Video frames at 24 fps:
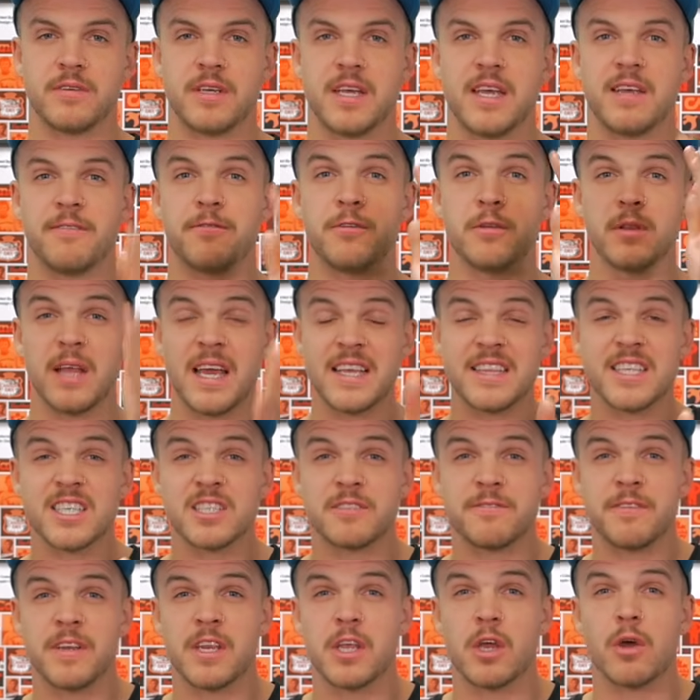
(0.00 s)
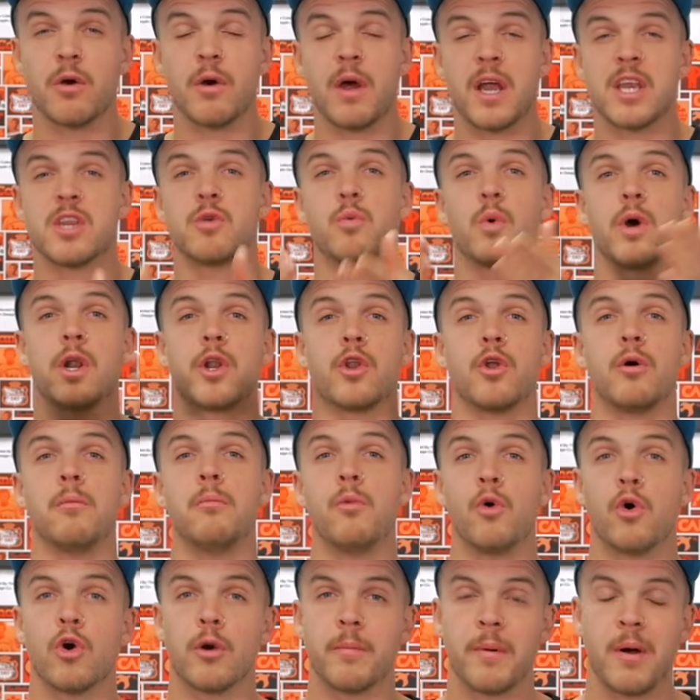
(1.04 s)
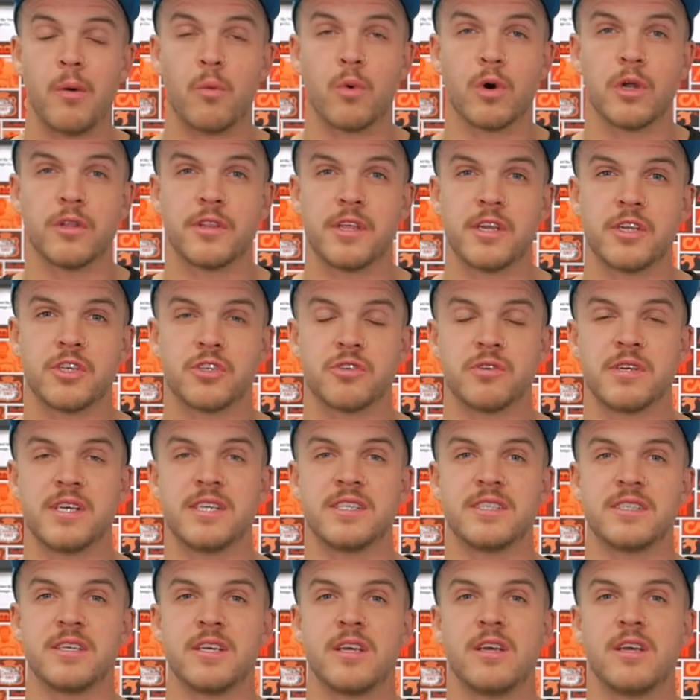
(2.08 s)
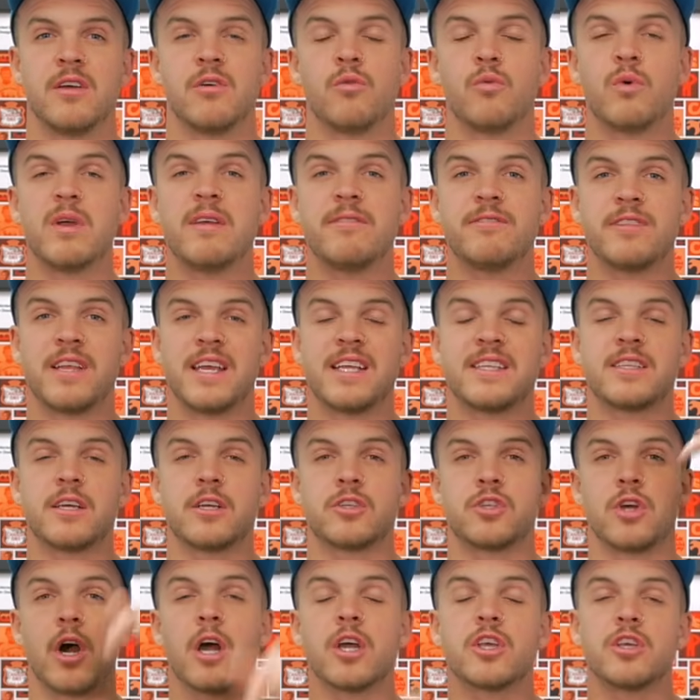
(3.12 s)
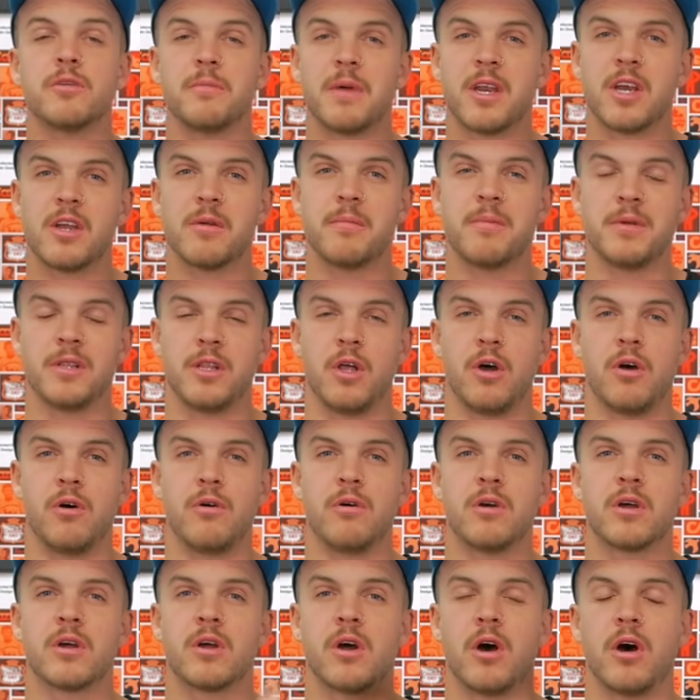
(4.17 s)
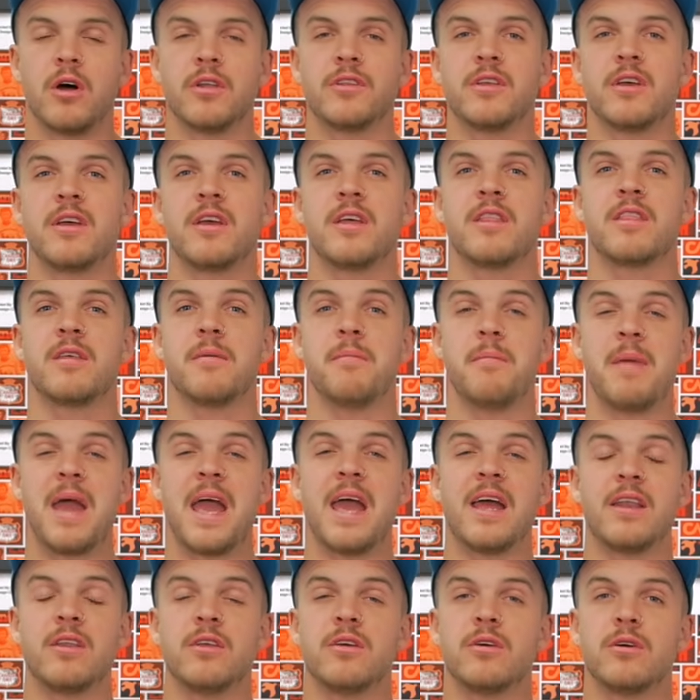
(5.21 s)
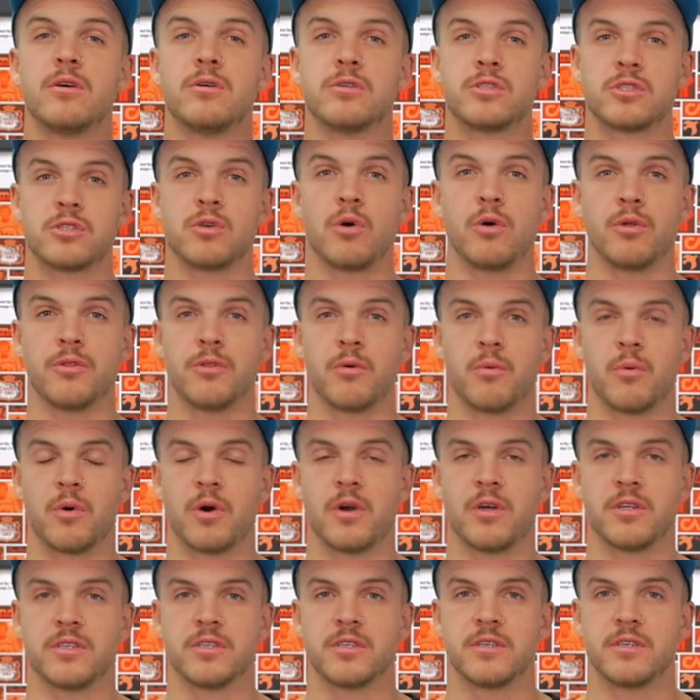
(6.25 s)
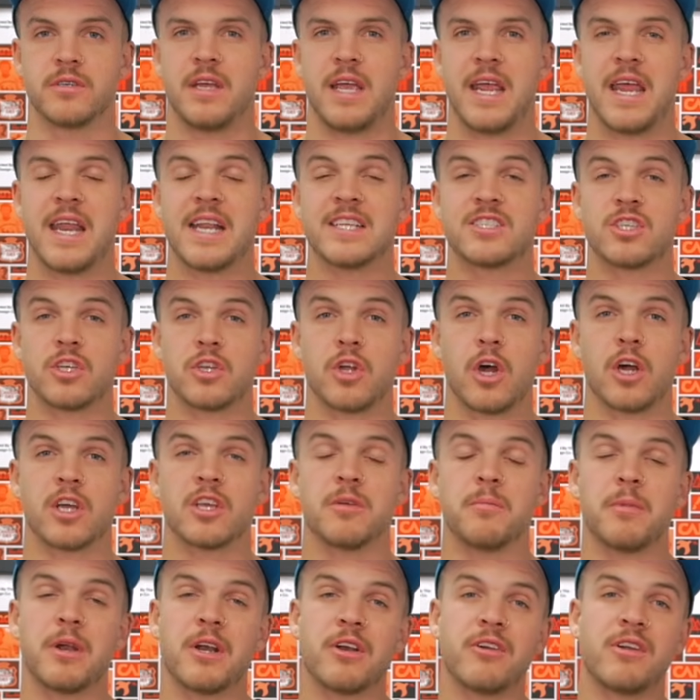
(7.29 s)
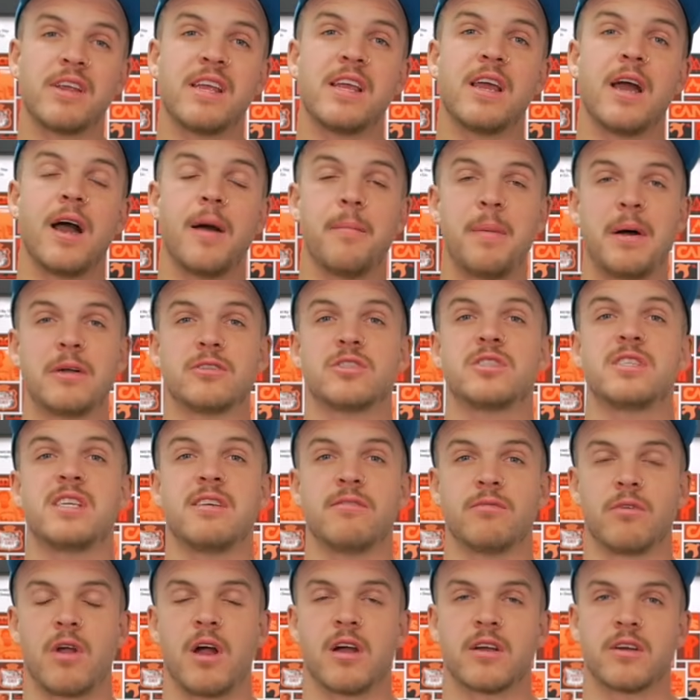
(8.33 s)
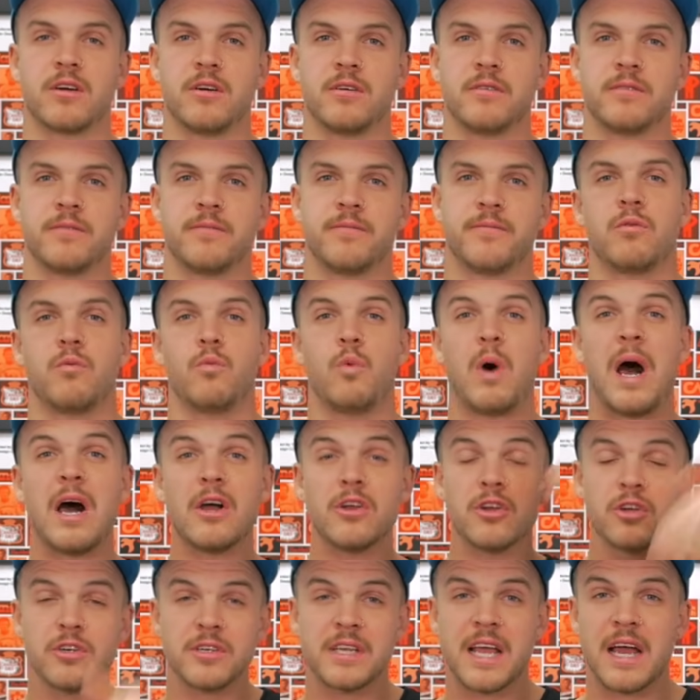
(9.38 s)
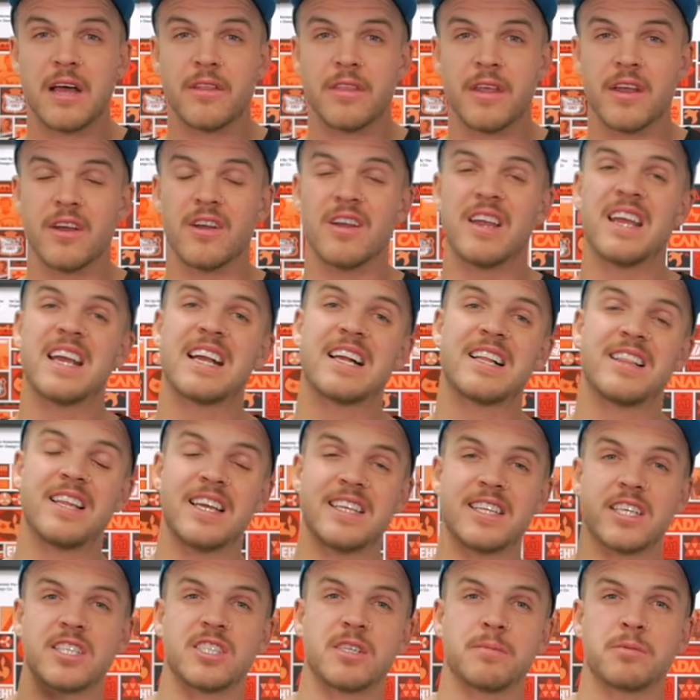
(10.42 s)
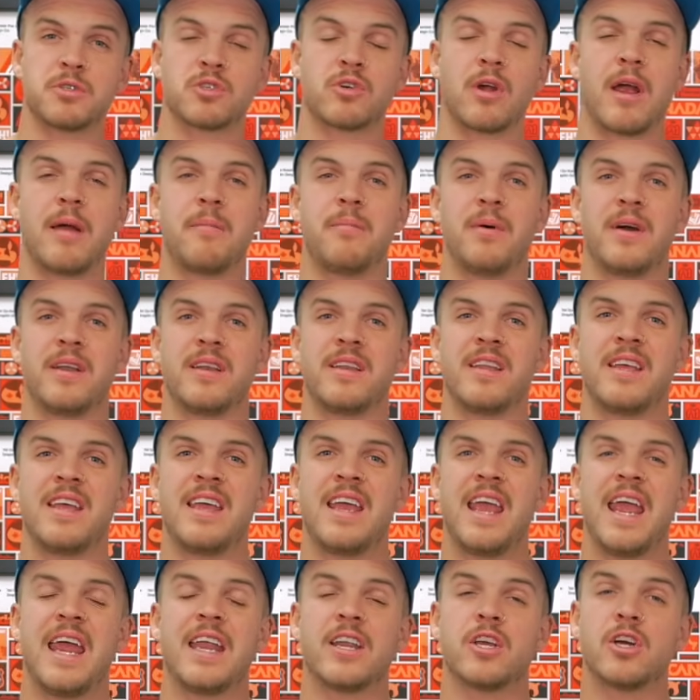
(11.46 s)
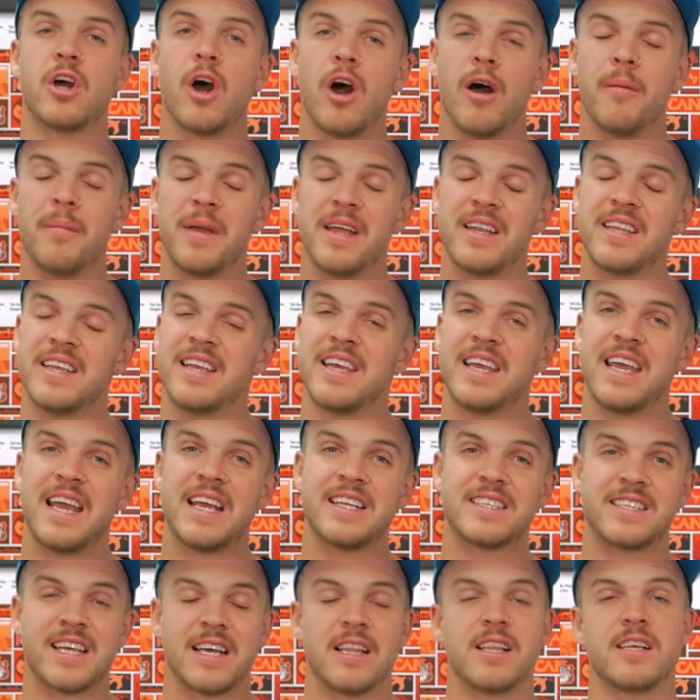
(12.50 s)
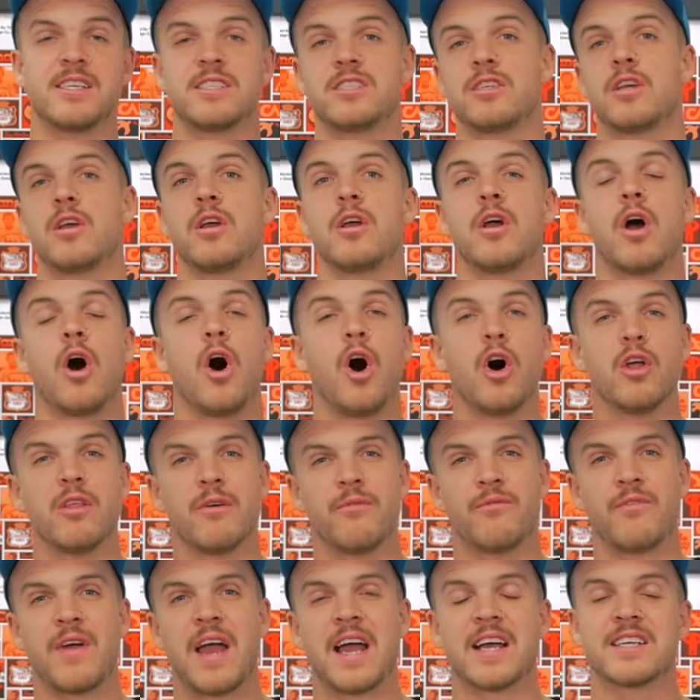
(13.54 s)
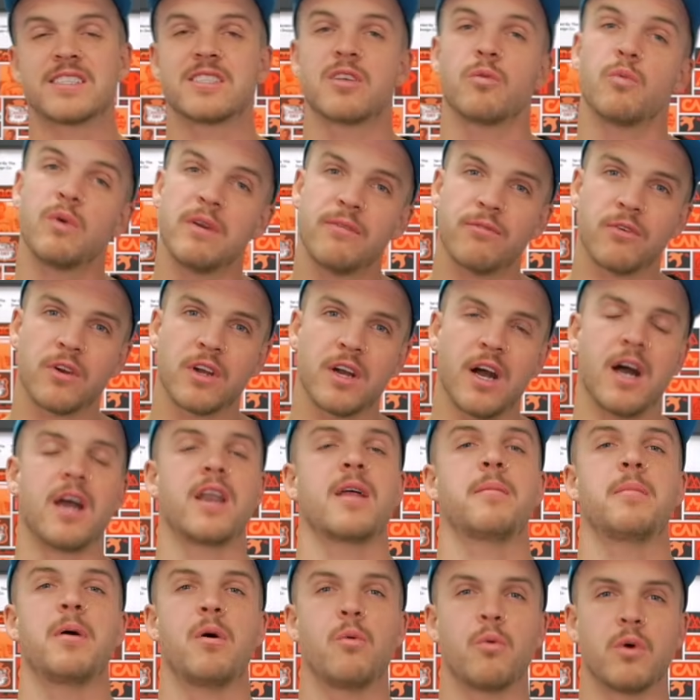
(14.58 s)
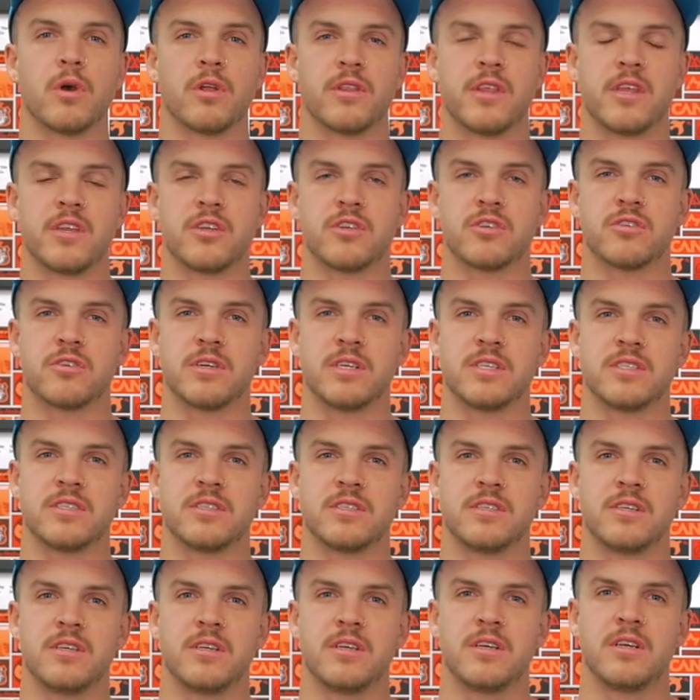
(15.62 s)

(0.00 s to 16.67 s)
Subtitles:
If you like this video and you want to know more about World Industries, we've linked a documentary below called The Man Who Sold the World. And it's a documentary about Steve Rocco. While you're down there, click the subscribe button and comment and tell us all the facts that we forgot about World Industries.